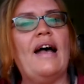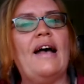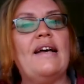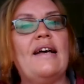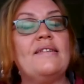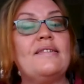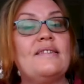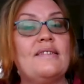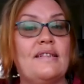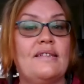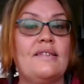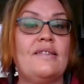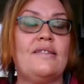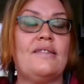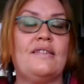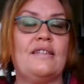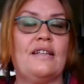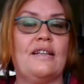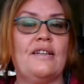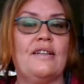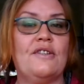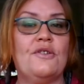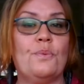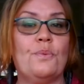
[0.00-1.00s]

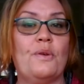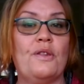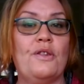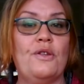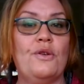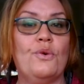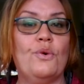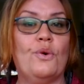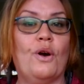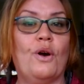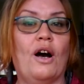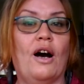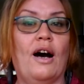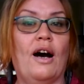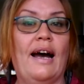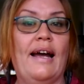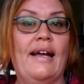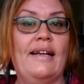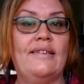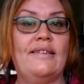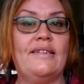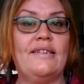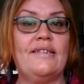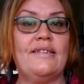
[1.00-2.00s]
assisted with your
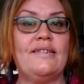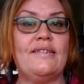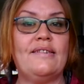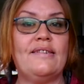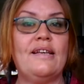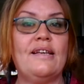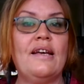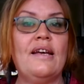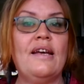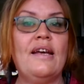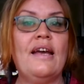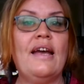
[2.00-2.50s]
guides,